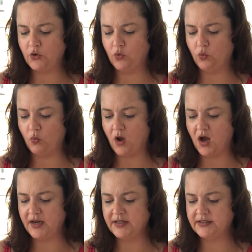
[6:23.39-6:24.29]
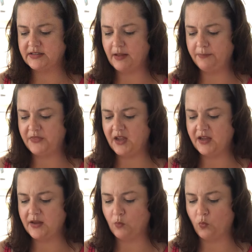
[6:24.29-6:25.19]
who wanted
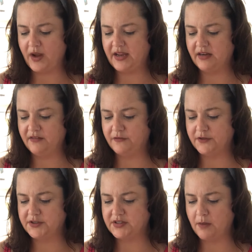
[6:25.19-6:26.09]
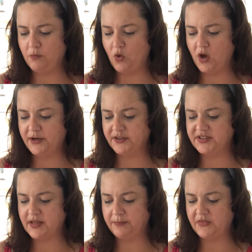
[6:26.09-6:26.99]
something and waited for someone or
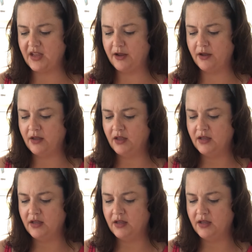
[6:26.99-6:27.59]
something.